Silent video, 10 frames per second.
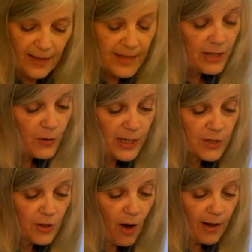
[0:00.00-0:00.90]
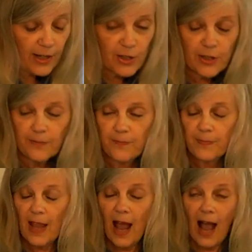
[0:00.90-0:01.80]
Then you need to garnish.
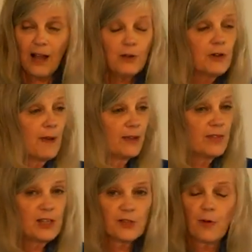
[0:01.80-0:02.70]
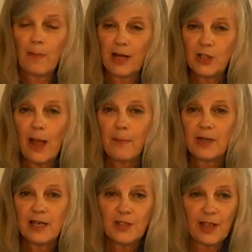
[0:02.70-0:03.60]
I learned about this from my
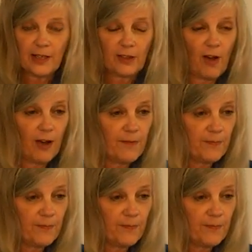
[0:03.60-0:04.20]
Japanese son-in-law.